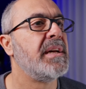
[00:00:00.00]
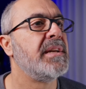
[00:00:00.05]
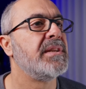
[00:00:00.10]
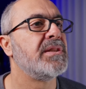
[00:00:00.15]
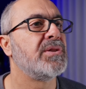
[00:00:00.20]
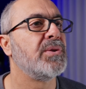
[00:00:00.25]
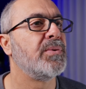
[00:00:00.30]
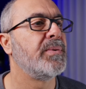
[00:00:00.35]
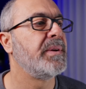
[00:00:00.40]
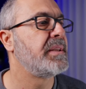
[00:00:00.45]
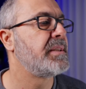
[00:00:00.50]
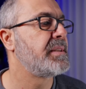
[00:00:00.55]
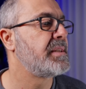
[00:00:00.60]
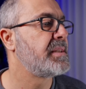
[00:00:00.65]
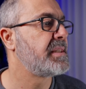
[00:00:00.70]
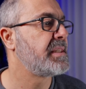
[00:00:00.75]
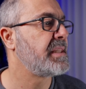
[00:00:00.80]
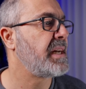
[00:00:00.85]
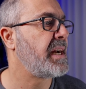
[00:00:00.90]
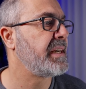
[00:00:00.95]
So it
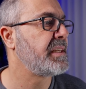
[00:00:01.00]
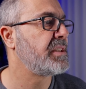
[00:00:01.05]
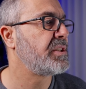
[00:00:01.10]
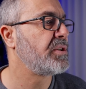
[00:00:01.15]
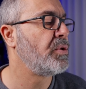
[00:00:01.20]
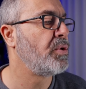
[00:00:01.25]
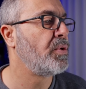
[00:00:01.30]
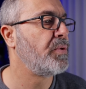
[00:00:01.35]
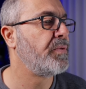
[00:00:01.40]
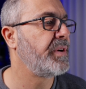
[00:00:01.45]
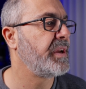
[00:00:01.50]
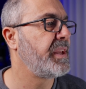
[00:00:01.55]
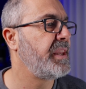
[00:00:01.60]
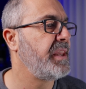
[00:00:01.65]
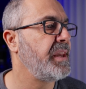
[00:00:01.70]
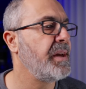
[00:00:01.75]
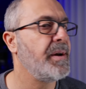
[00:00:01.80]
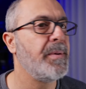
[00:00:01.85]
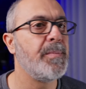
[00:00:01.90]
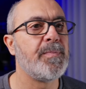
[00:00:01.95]
starts over
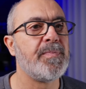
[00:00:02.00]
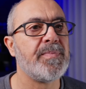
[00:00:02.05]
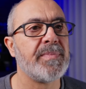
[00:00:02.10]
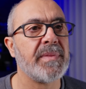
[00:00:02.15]
here.